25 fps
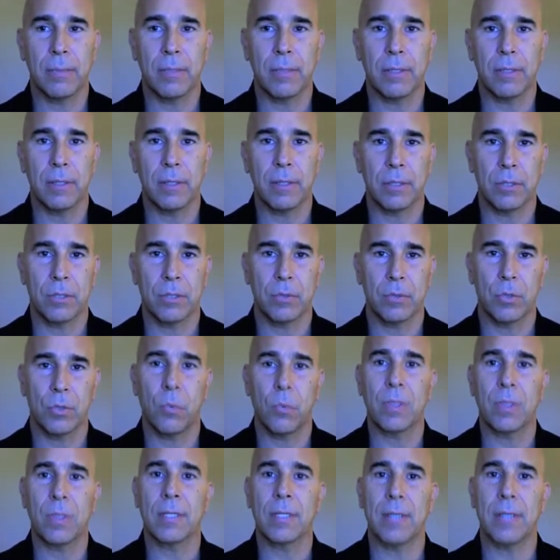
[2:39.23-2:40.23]
And so
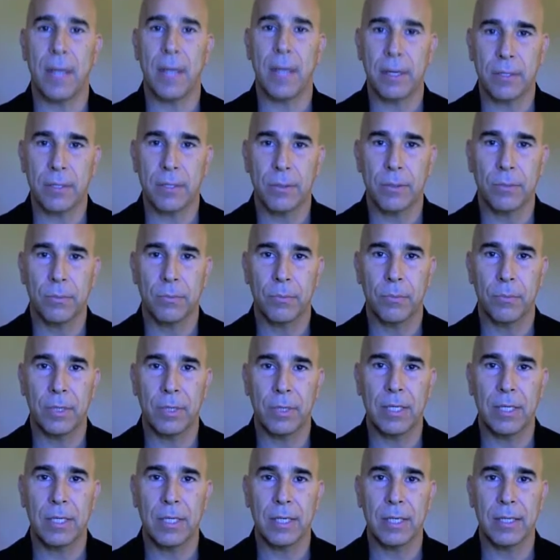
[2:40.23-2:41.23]
what's next? What
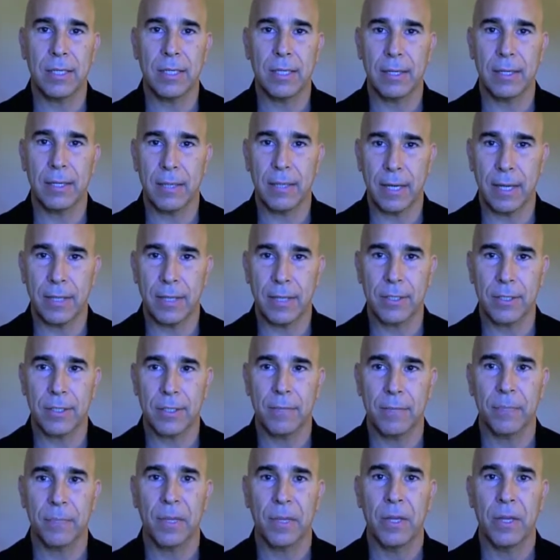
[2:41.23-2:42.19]
needs to get done next?